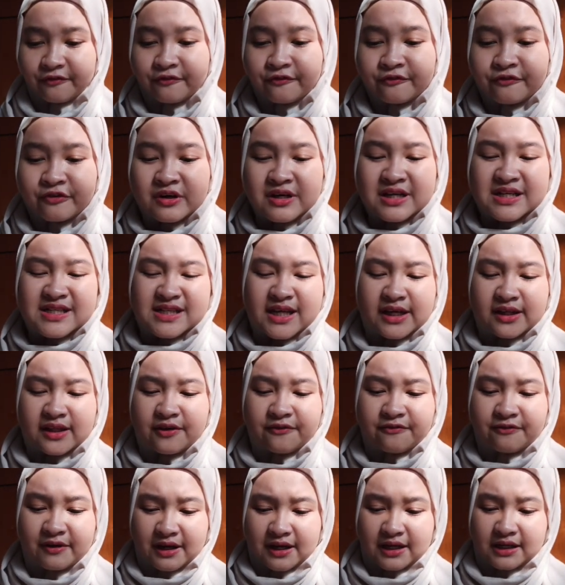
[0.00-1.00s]
For the
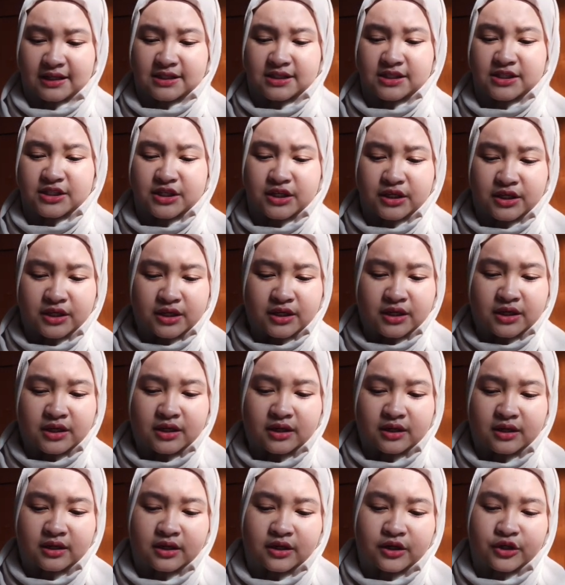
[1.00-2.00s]
significance,
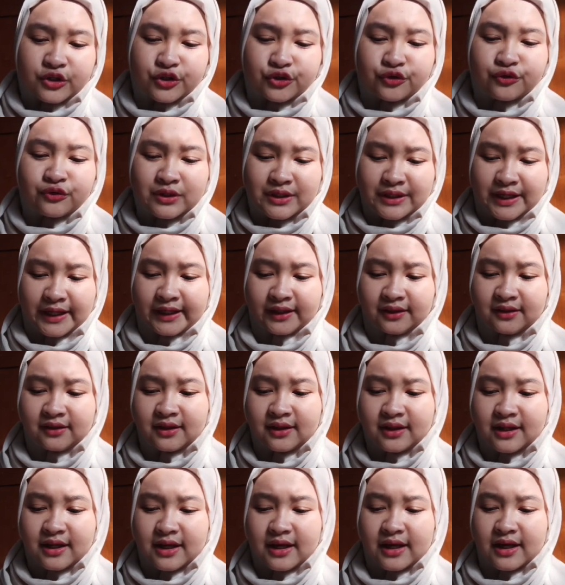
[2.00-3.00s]
two-tailed
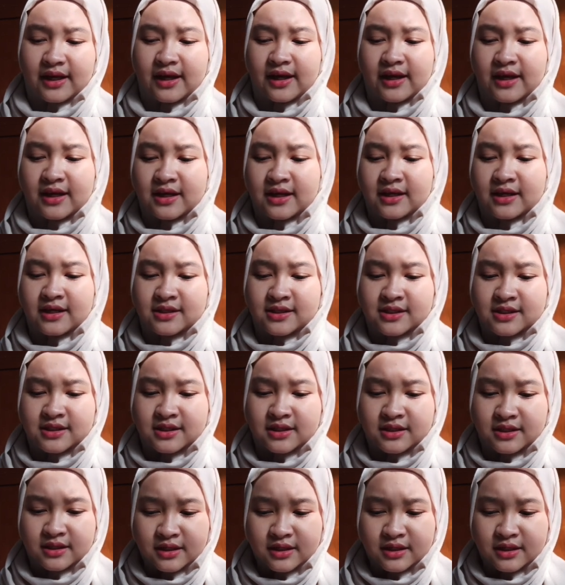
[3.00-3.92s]
is